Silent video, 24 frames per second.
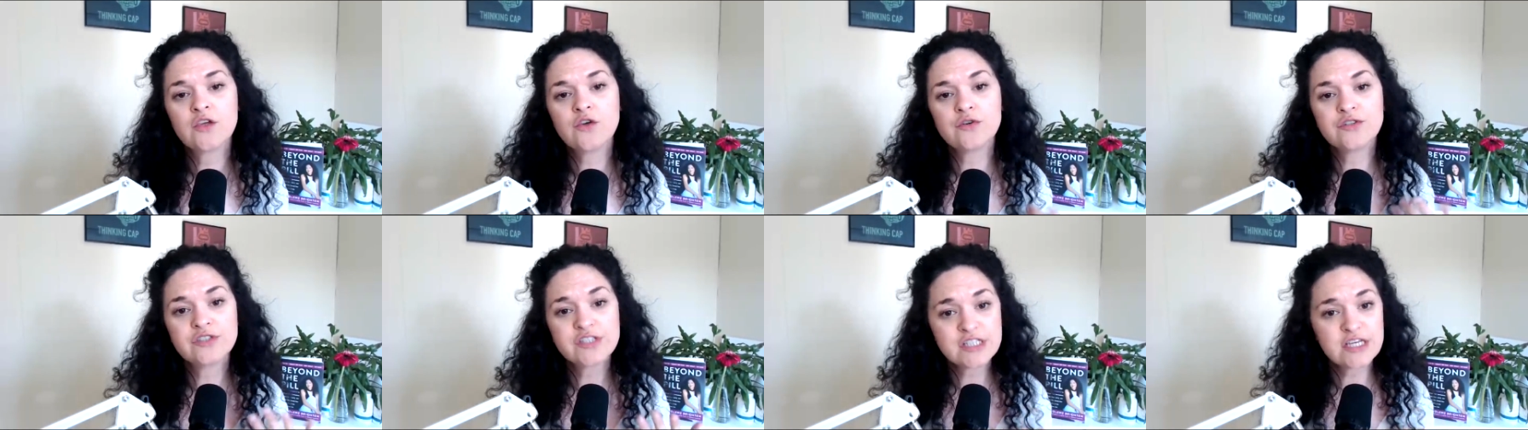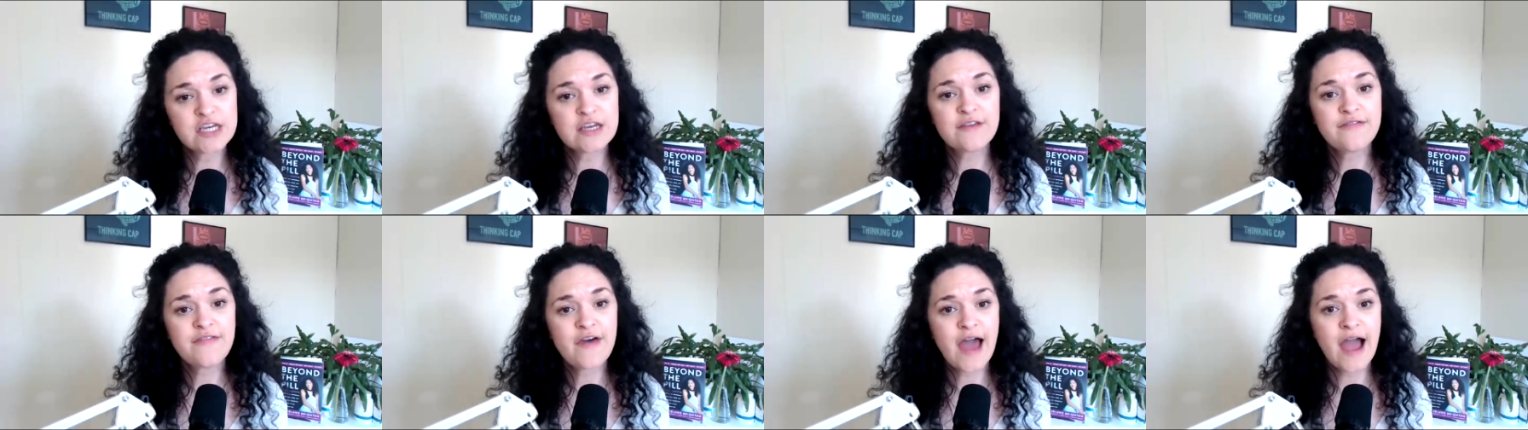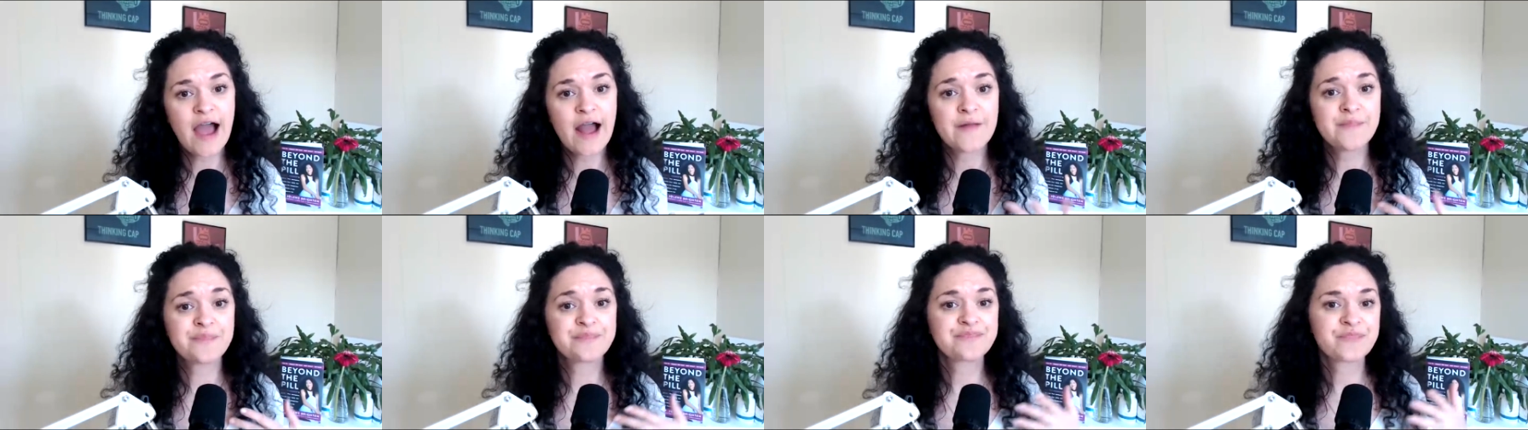you'll see
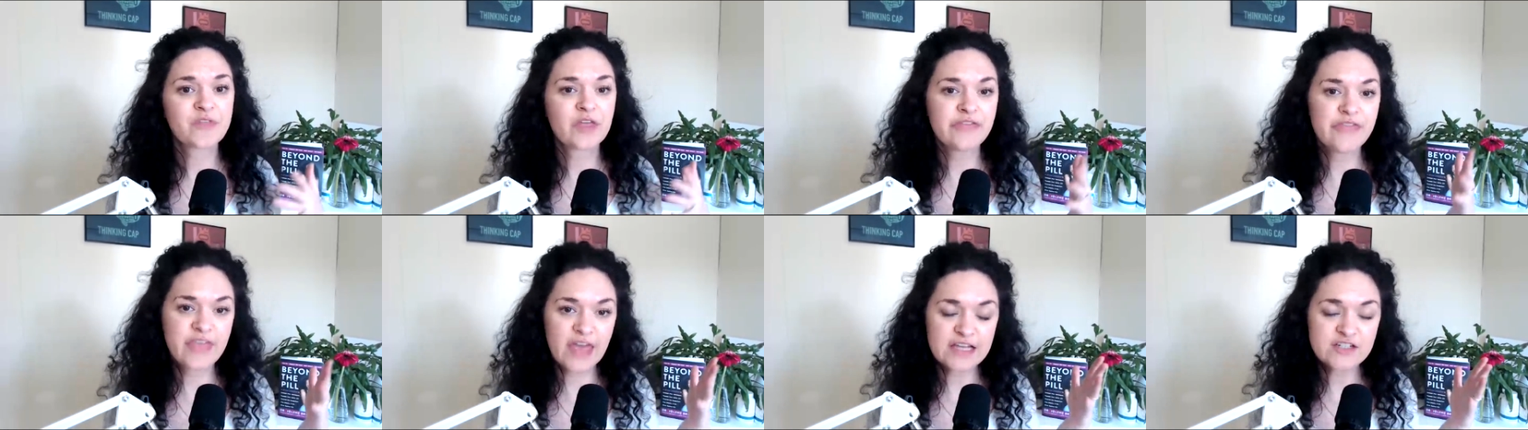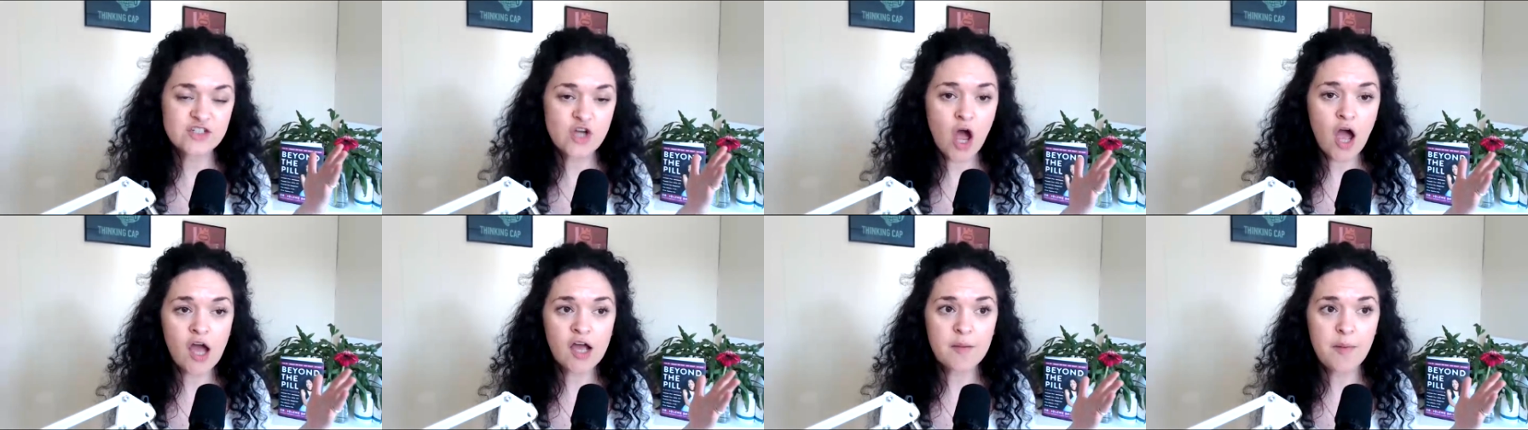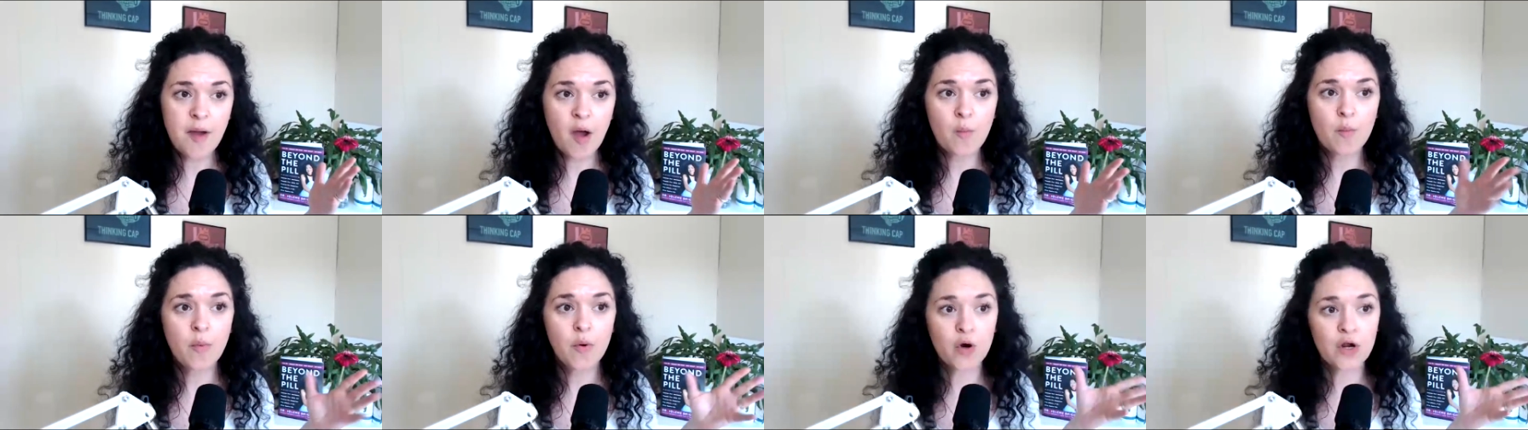that they talk
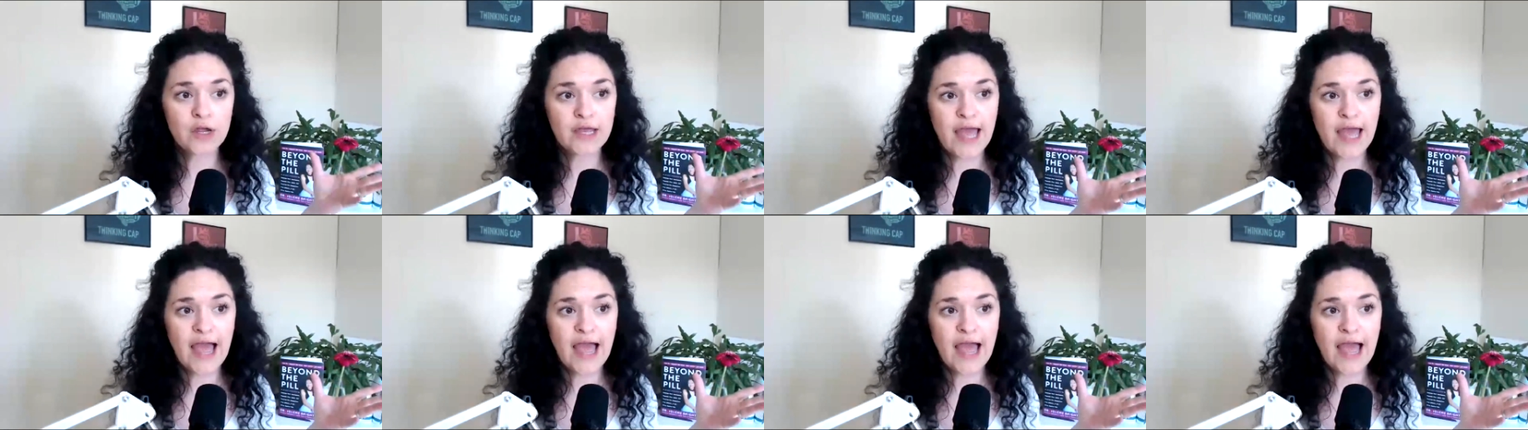about boric